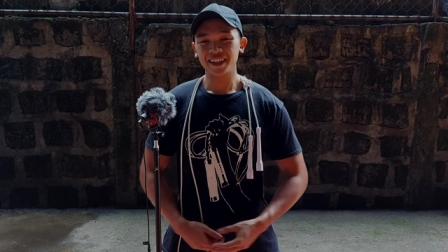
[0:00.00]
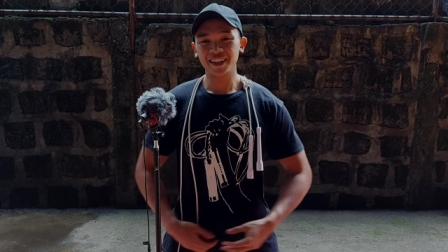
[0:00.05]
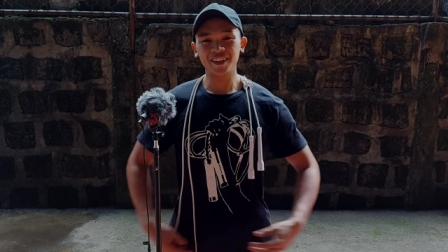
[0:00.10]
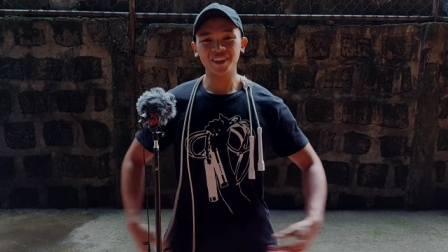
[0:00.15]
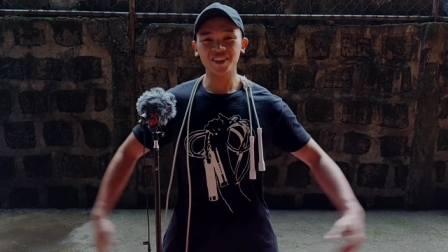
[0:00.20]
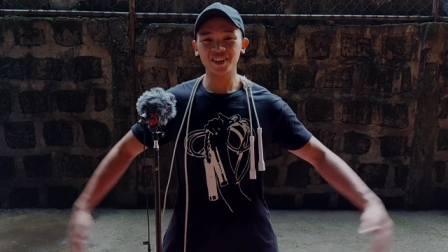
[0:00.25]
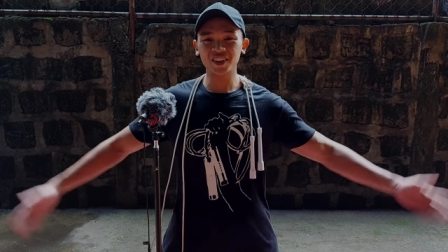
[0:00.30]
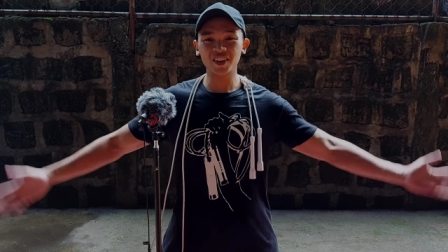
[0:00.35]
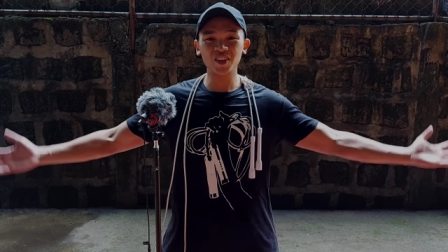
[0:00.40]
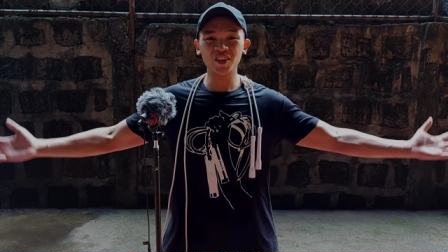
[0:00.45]

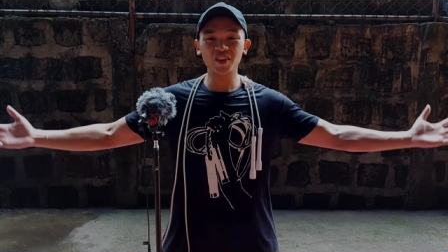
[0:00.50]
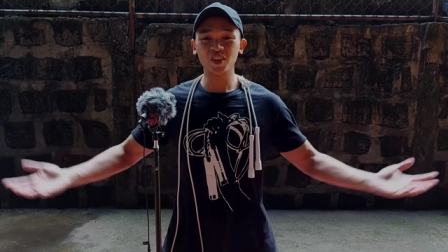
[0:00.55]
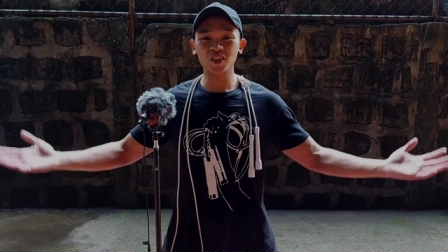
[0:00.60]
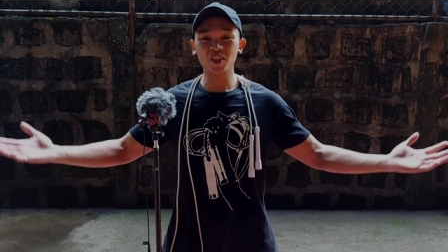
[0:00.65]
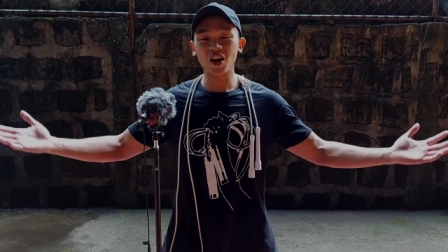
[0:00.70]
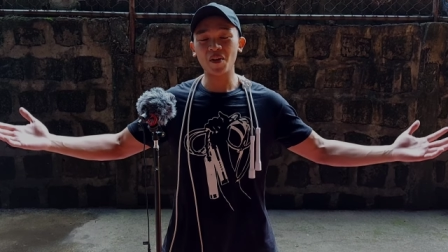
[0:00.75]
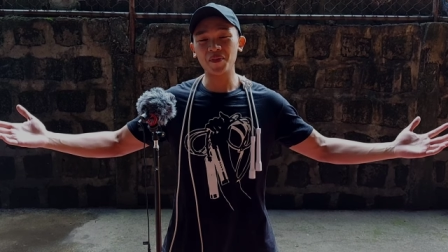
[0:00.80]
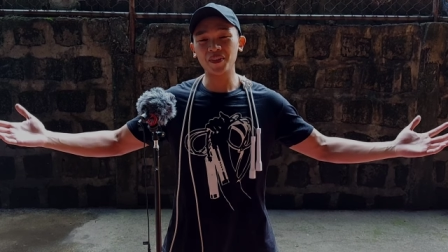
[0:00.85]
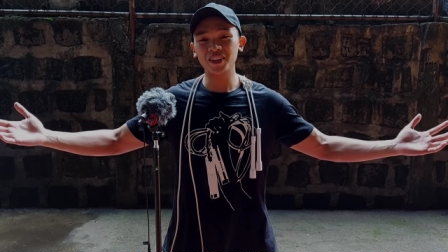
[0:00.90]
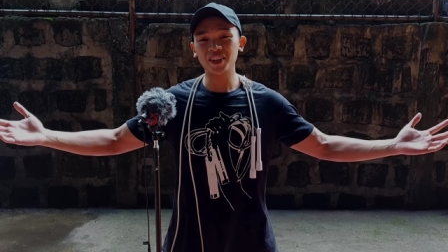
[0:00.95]
and also
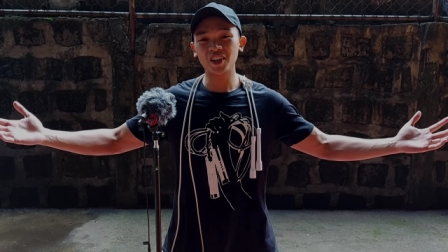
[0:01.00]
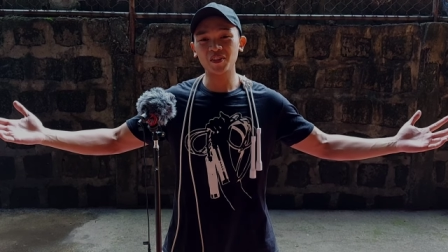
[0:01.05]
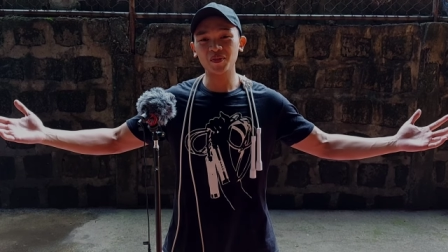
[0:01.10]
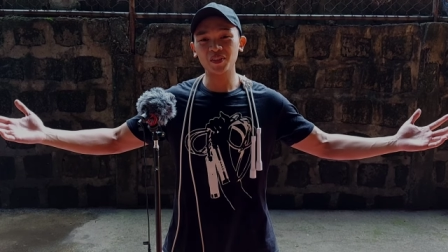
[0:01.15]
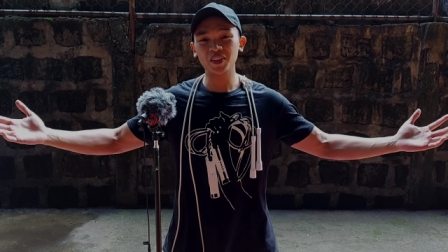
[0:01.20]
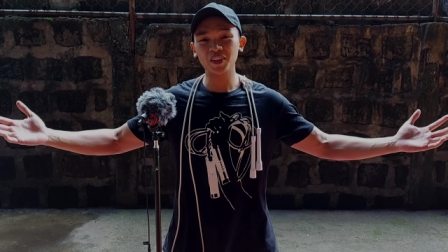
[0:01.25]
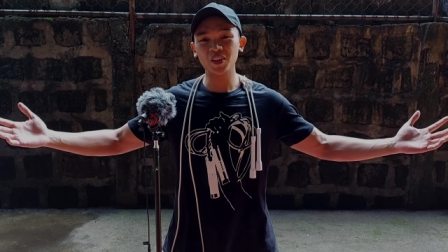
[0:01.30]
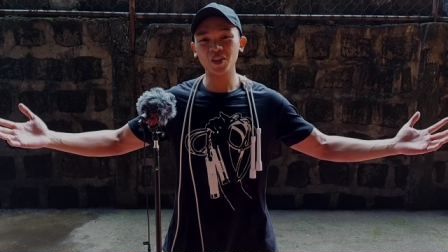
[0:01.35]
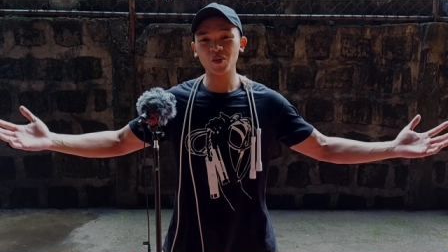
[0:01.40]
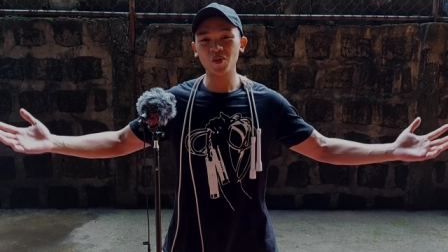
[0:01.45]
comment down
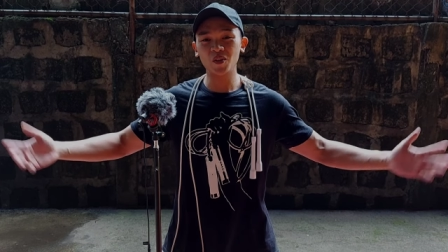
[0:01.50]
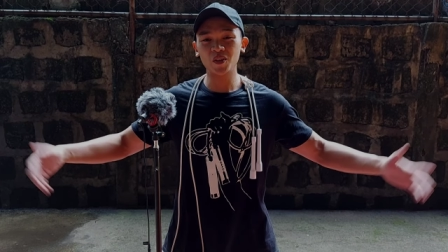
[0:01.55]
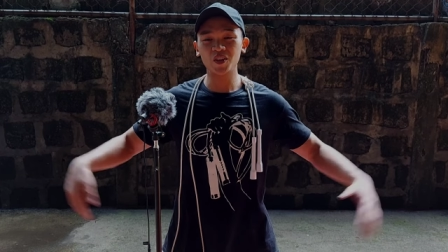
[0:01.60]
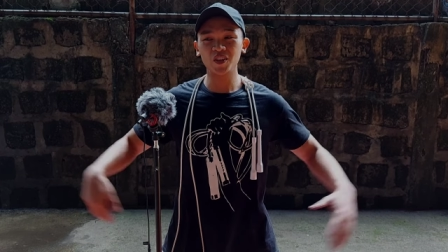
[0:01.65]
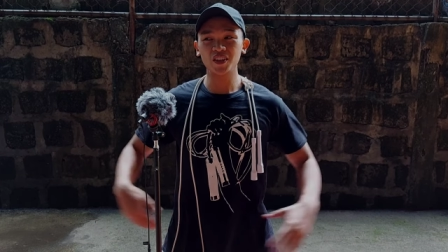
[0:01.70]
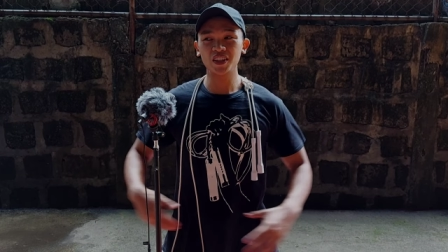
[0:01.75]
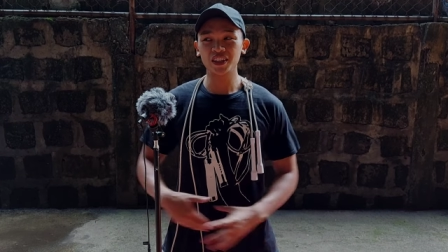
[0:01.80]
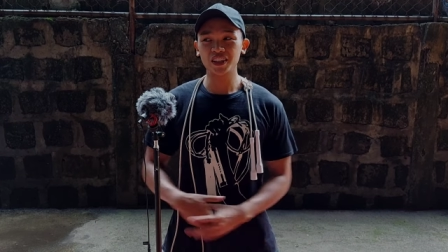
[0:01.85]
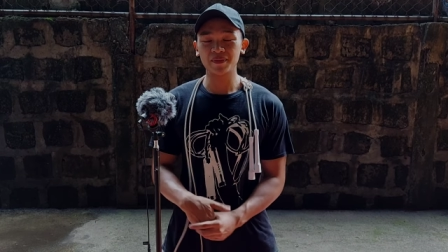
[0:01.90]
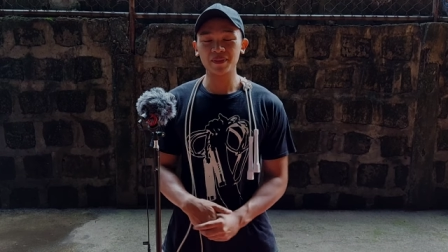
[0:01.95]
below
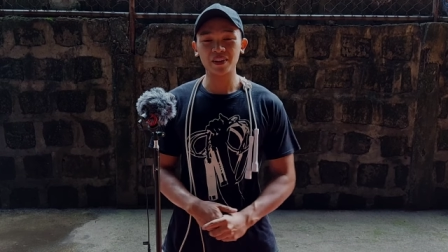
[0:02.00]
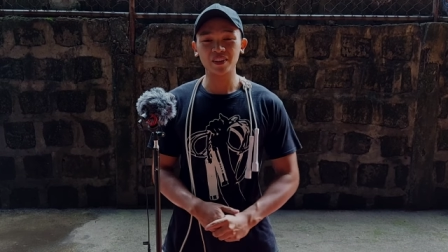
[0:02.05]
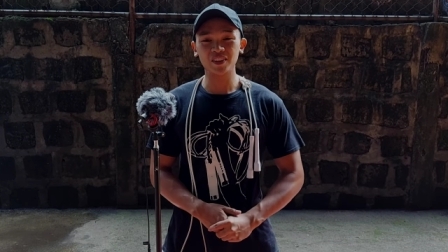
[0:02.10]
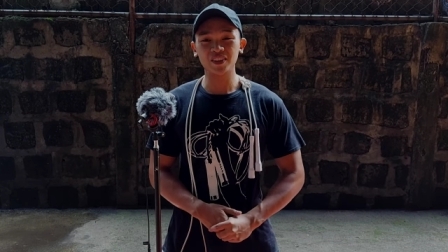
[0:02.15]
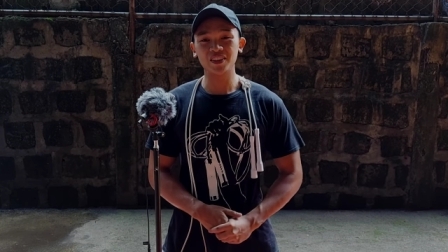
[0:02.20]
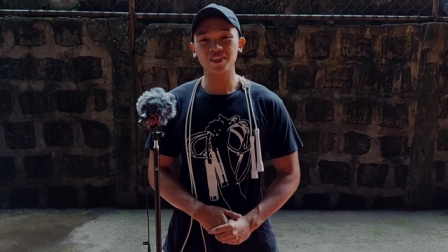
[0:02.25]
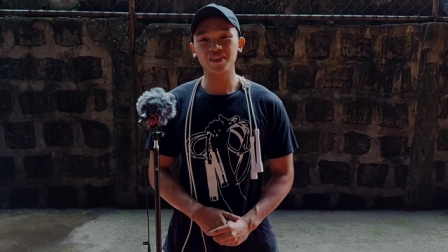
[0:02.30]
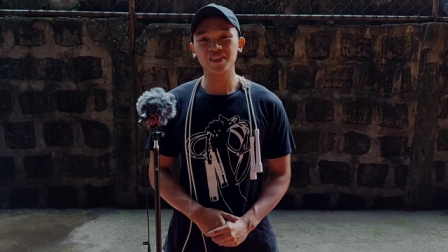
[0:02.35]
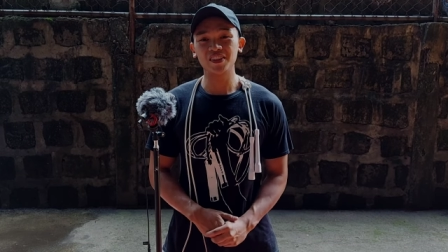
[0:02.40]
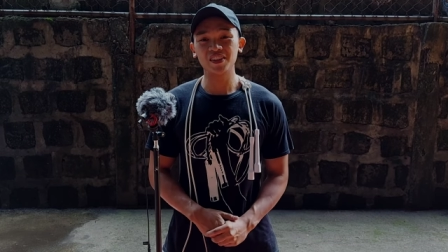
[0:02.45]
what you think about
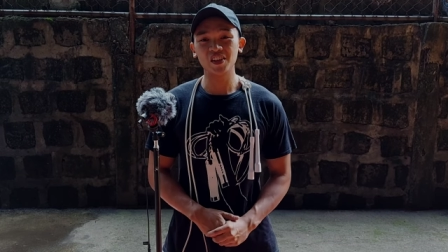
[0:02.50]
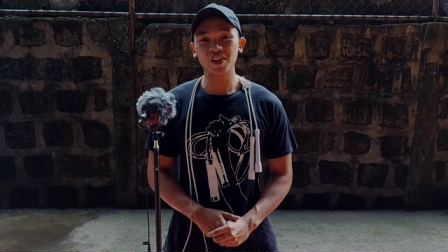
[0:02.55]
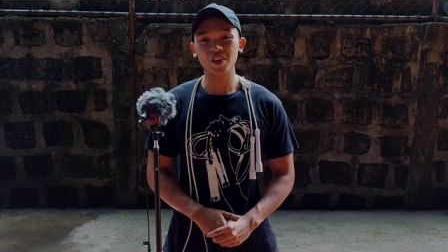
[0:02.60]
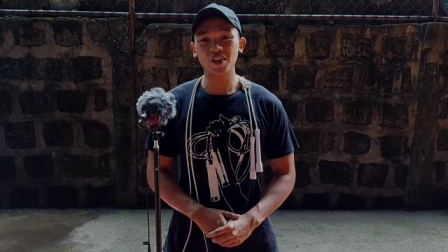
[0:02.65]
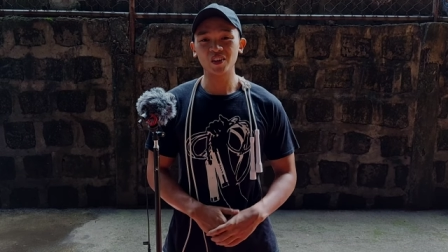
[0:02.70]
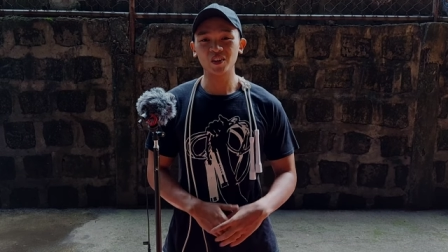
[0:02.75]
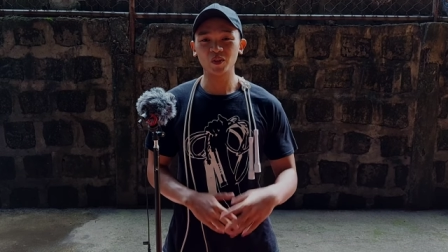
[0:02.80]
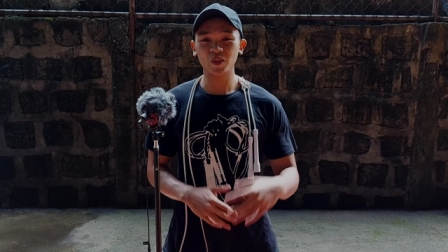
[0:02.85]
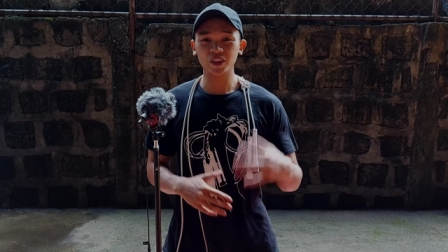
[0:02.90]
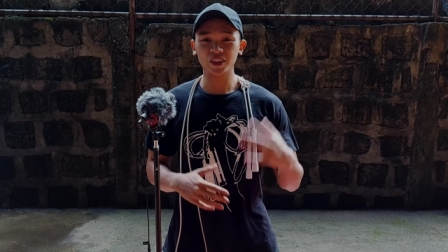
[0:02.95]
this
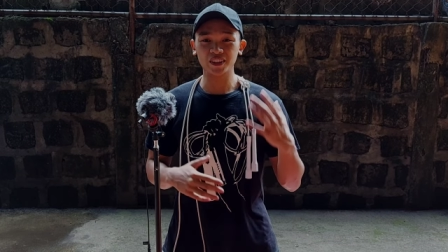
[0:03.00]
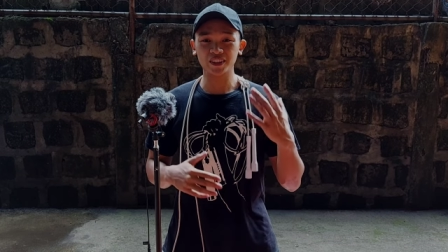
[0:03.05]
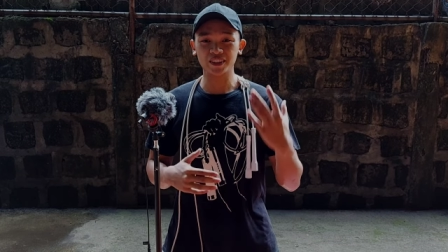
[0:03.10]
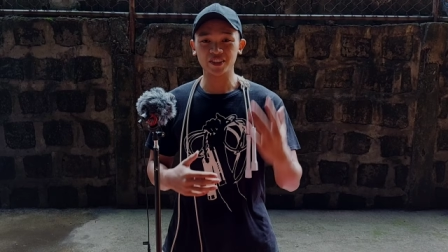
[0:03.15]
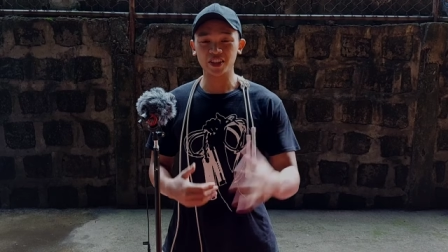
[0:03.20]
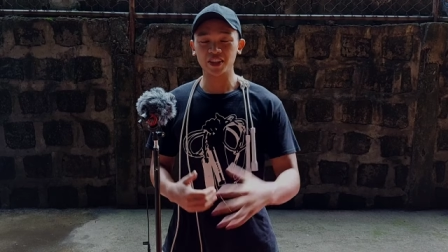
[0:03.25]
video and what